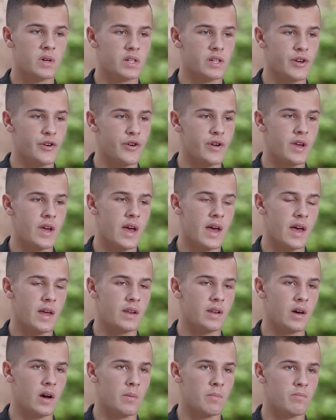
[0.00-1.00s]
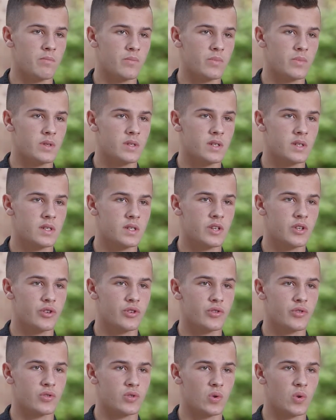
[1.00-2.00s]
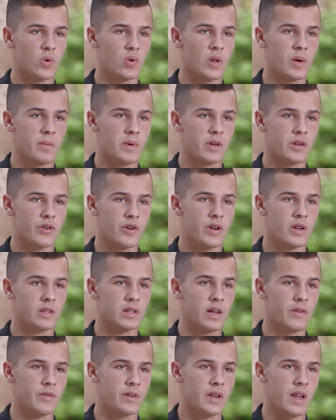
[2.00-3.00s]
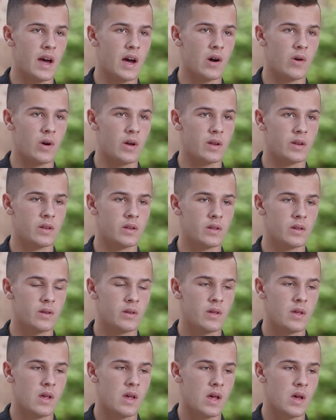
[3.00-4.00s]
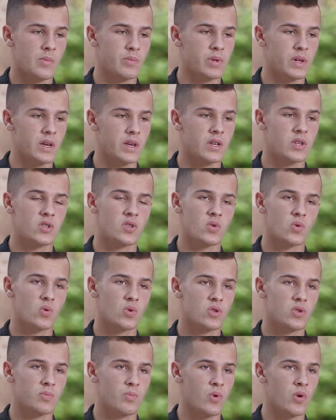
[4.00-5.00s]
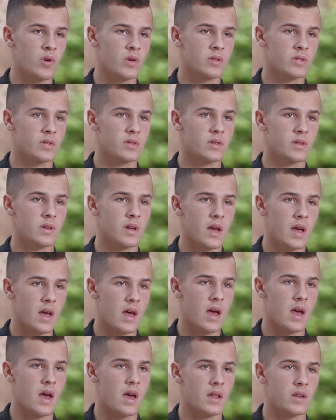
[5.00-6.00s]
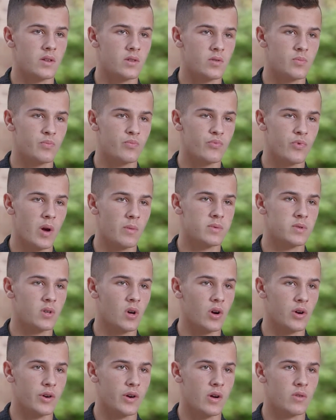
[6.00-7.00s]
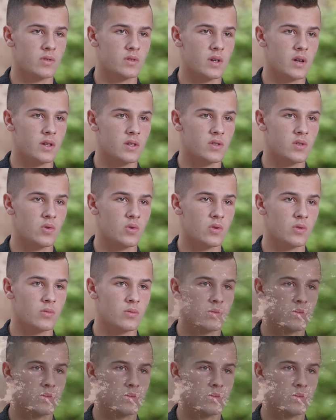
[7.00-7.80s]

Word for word: McCleary, and I'm 16 years old. I'm in grade 11 now and play school sports and rep soccer outside of school.